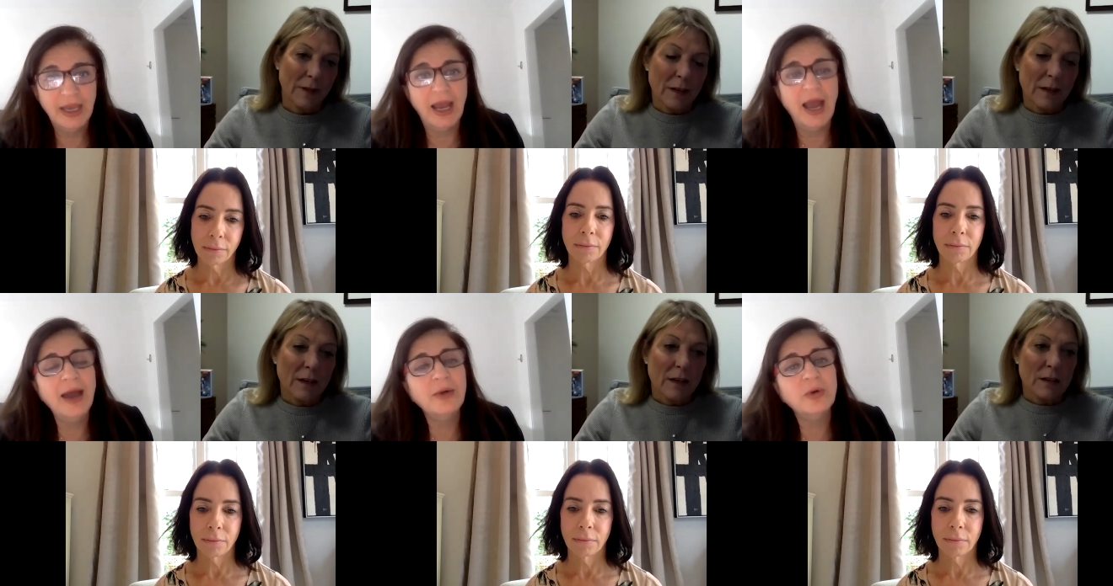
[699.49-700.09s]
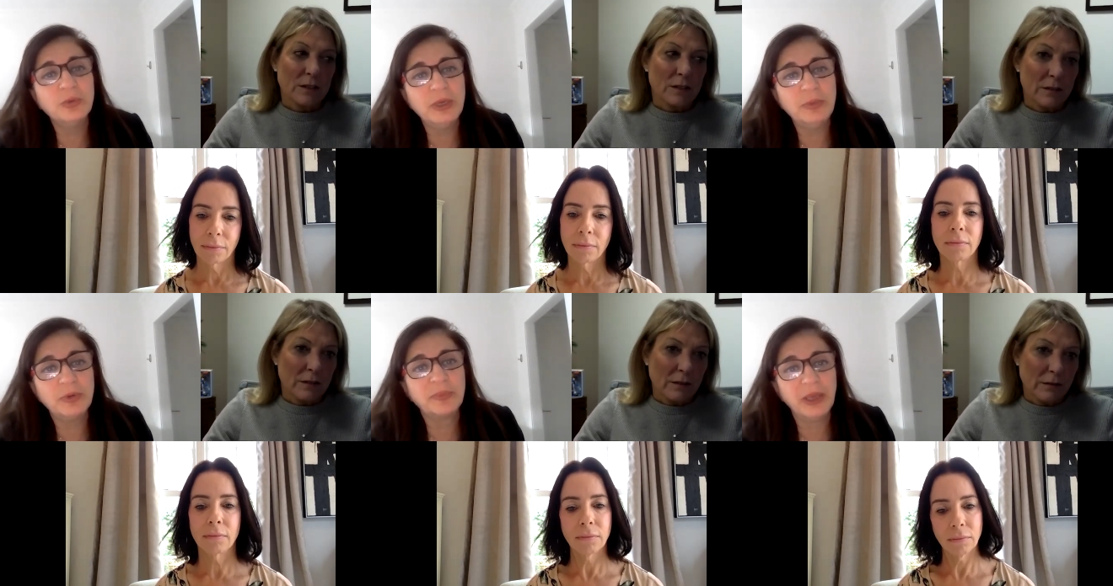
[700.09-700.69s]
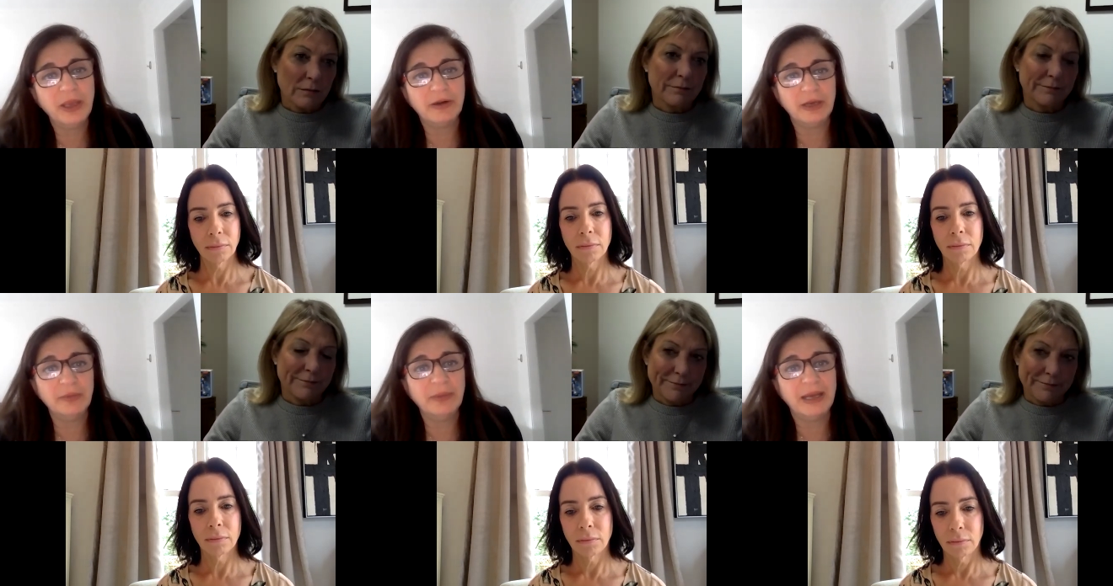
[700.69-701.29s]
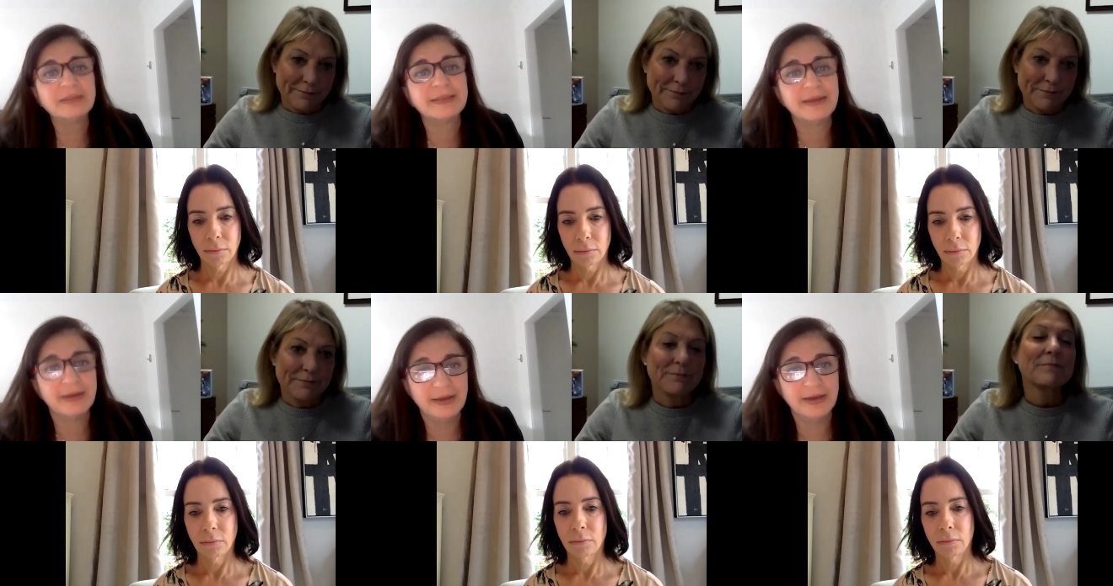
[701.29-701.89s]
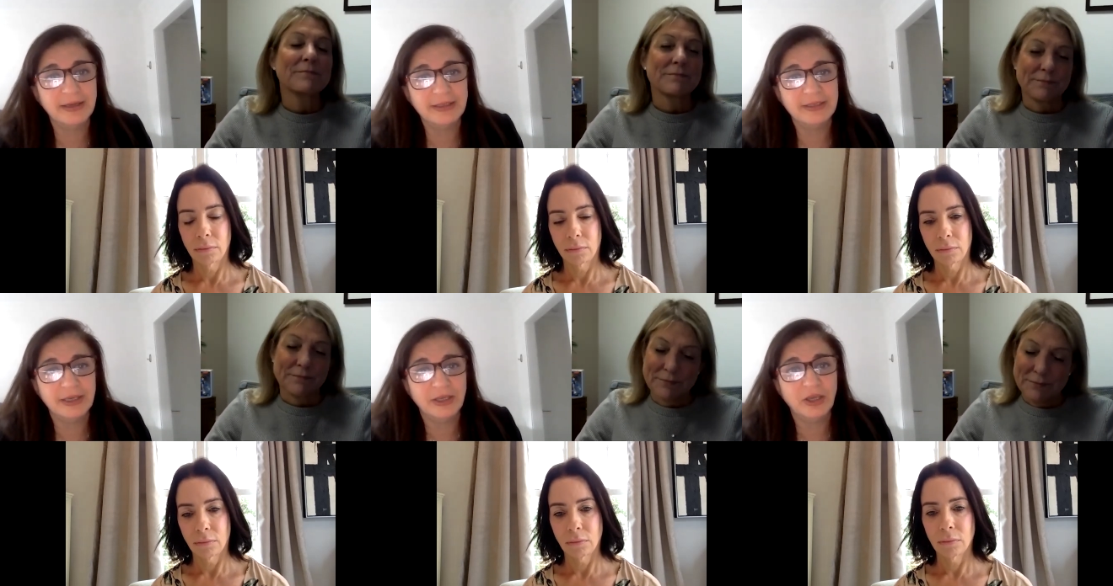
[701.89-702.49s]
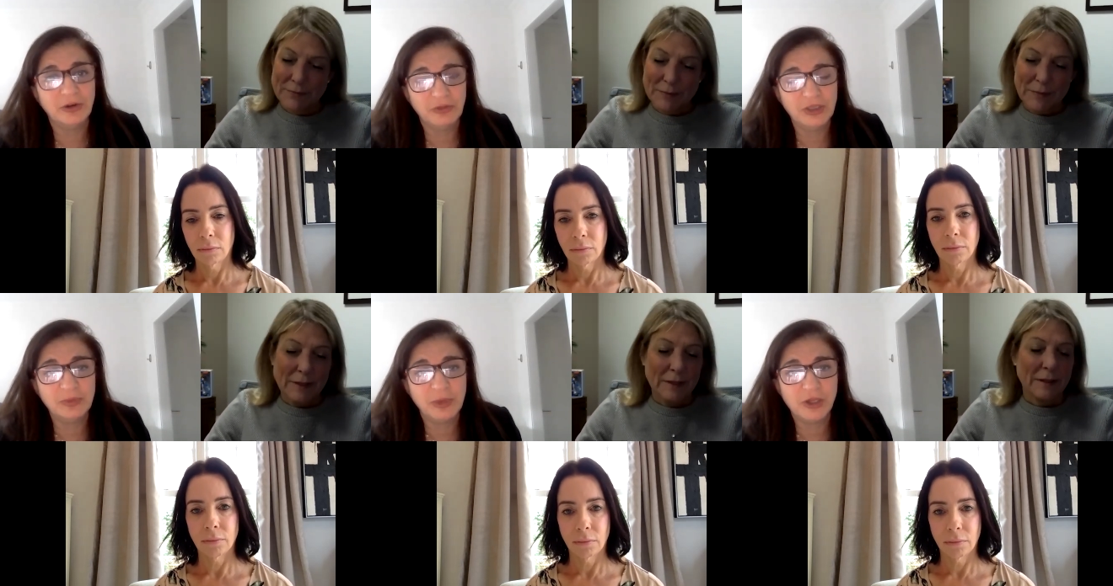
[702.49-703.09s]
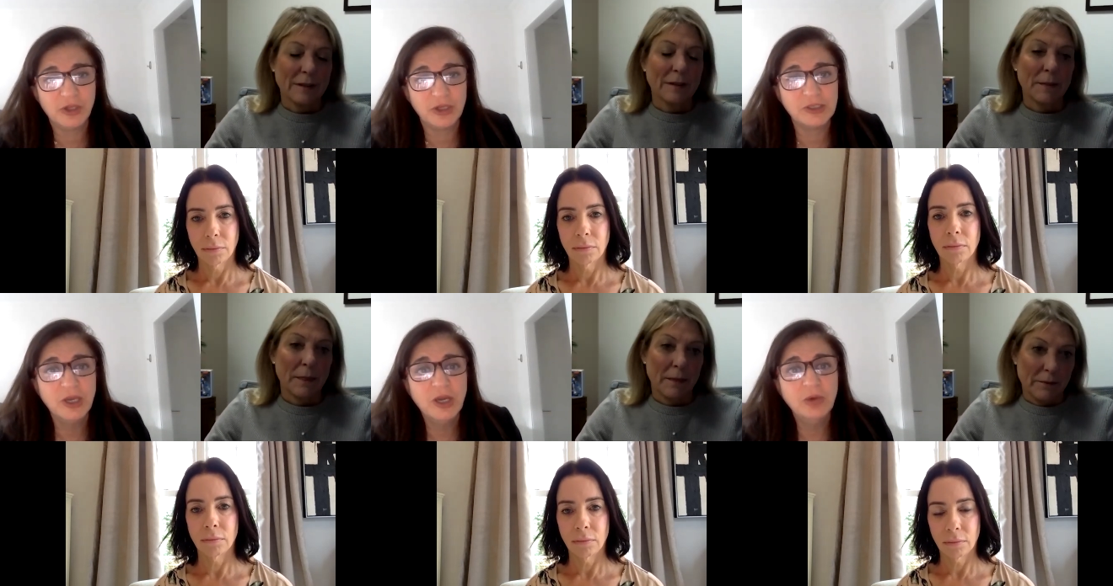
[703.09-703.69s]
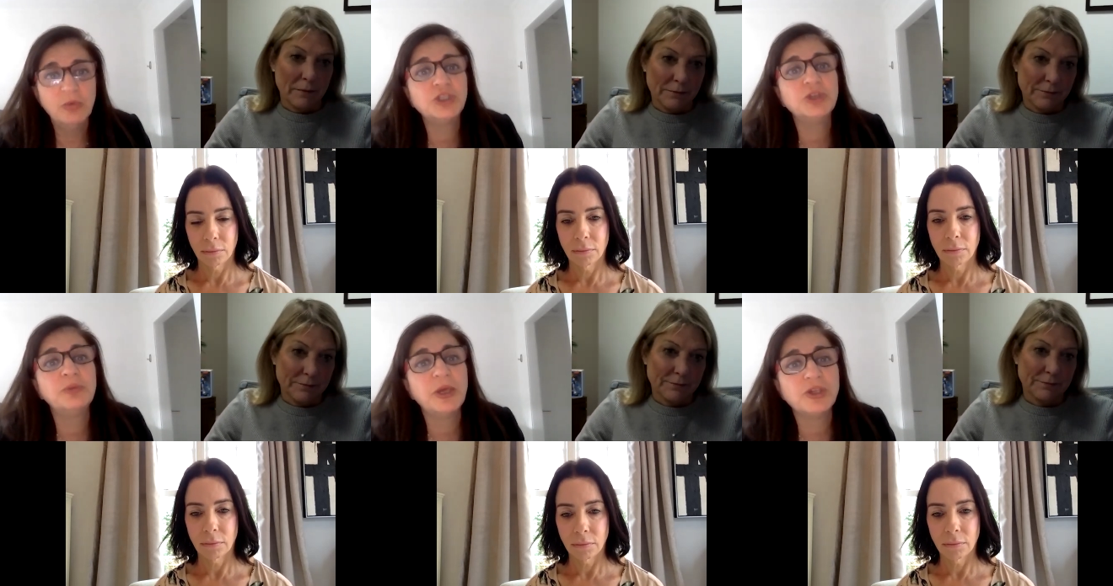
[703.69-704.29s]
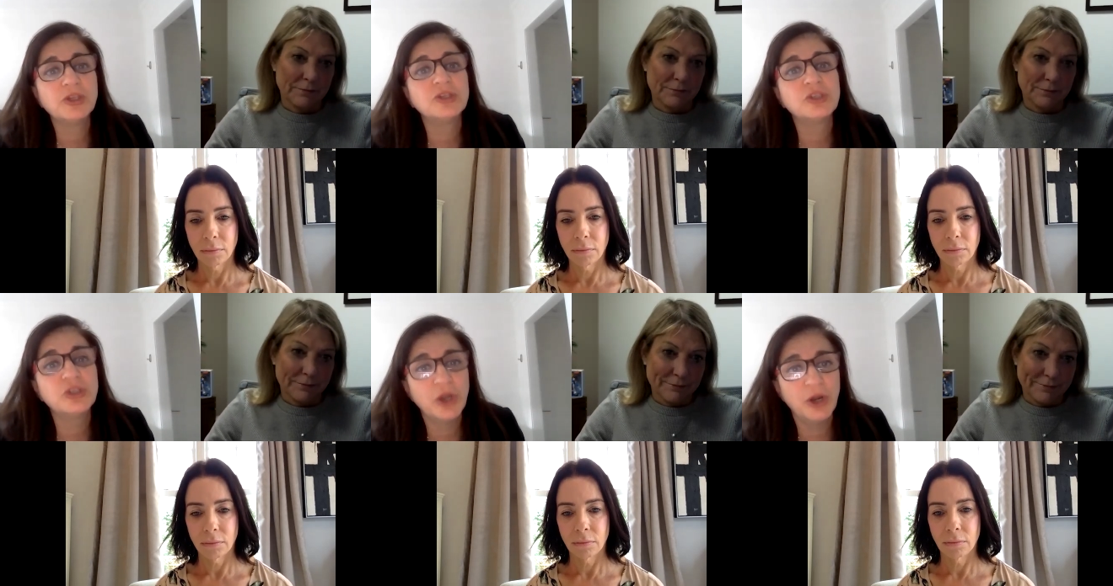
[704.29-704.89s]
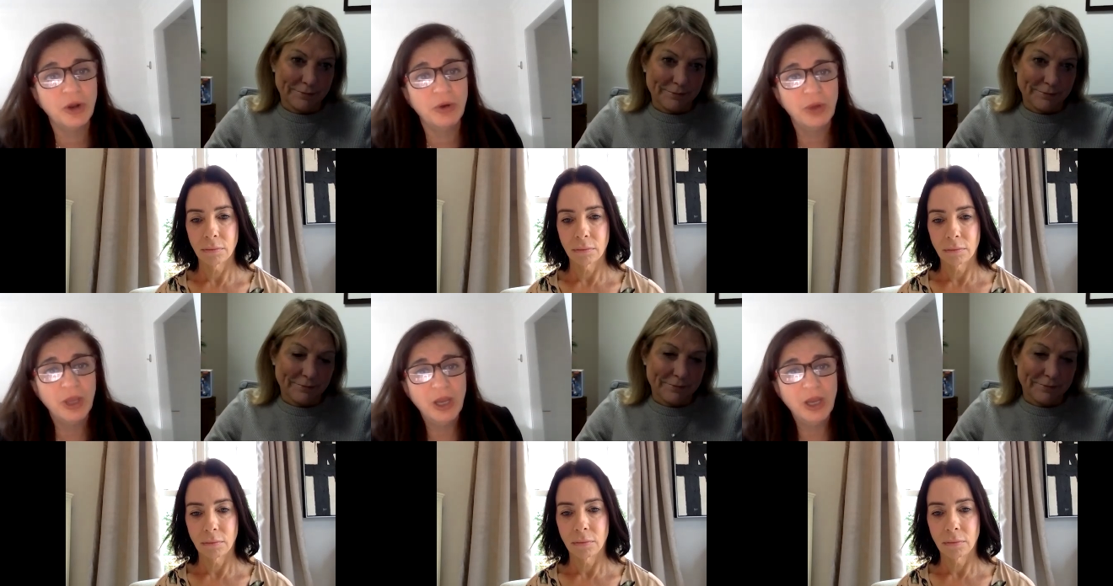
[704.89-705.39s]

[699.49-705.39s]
Speaker 1: How are we prepared at Mount Sinai to take care of these patients? What should patients know